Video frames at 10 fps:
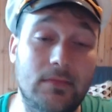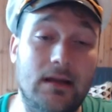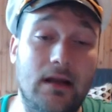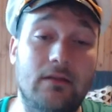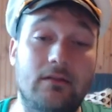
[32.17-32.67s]

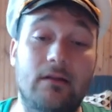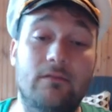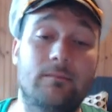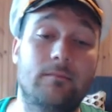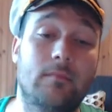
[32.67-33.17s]
kind of stuff.
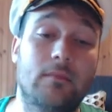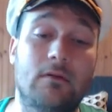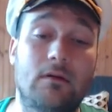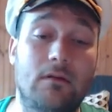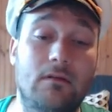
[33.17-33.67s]

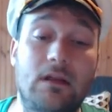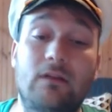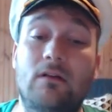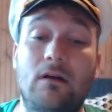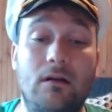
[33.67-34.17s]
Today's
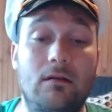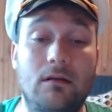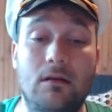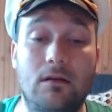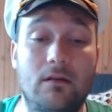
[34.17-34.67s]
card
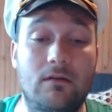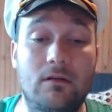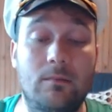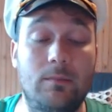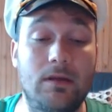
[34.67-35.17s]
is
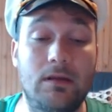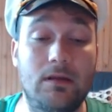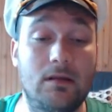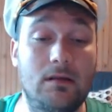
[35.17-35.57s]
going to be